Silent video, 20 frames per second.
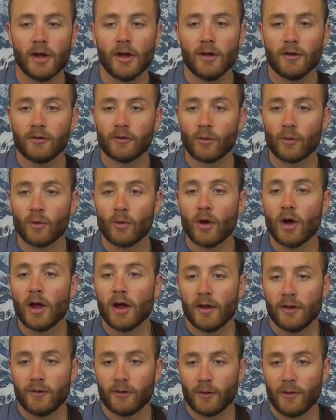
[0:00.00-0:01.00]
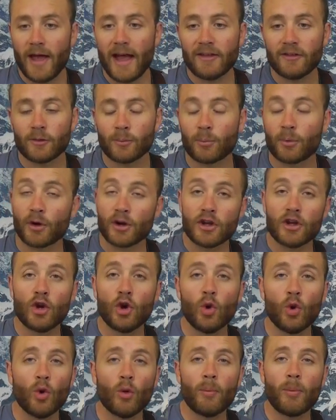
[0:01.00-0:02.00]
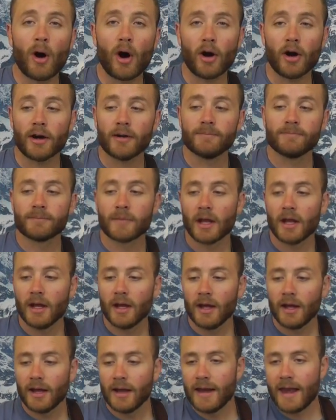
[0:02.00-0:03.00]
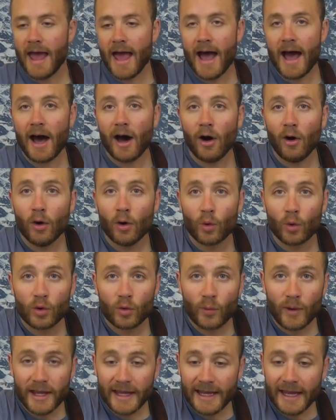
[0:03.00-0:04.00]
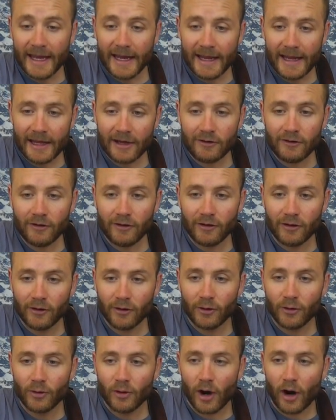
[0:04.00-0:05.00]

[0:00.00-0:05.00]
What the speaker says: So that's a pretty cool part. Now, when we get into